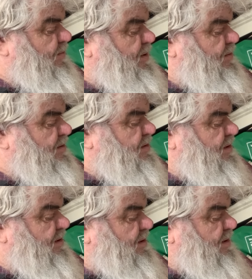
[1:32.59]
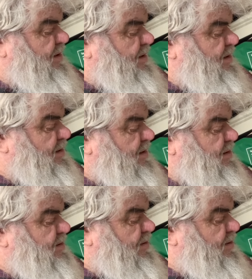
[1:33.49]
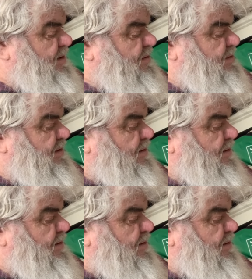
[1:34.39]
computers. They start using